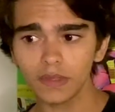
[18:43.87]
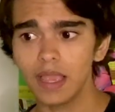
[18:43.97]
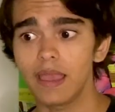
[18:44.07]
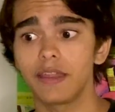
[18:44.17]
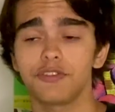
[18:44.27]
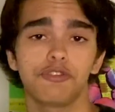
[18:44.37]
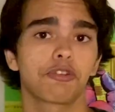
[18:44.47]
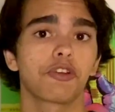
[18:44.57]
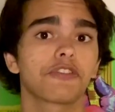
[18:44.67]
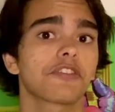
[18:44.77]
and you're
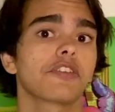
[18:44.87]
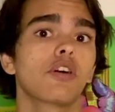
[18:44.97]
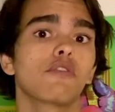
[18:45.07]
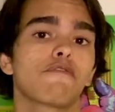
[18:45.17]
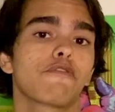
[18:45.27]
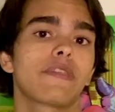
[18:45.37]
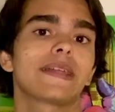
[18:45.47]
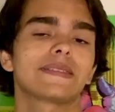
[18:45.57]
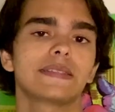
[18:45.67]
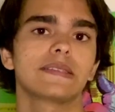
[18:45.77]
good to go for
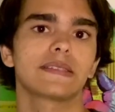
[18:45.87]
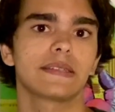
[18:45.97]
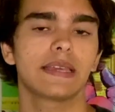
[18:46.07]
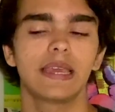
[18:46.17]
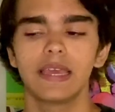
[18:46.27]
that season.